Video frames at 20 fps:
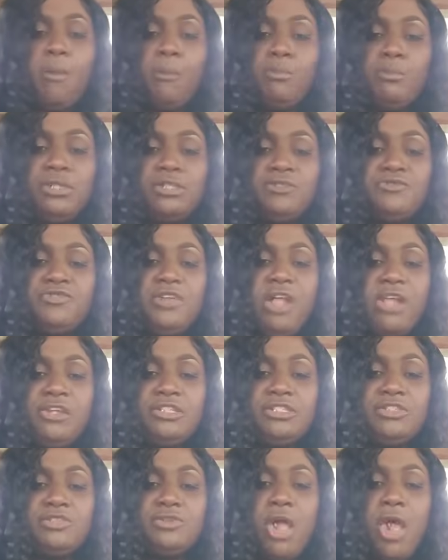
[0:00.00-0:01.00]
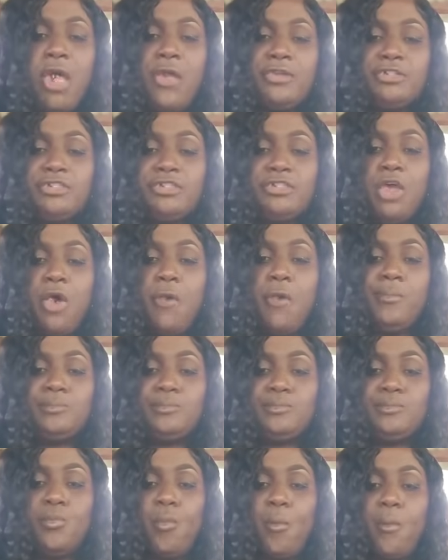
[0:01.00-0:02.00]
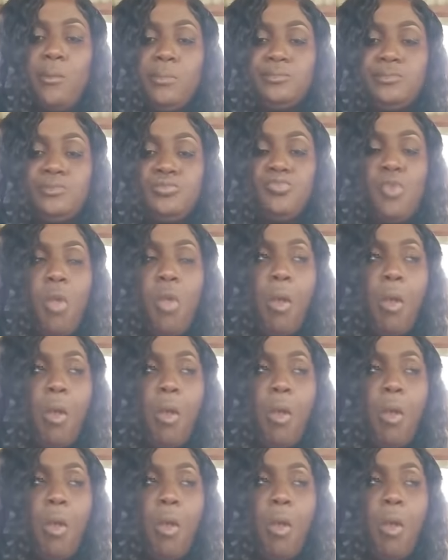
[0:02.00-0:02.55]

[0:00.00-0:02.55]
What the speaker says: Man, it's Israel or something.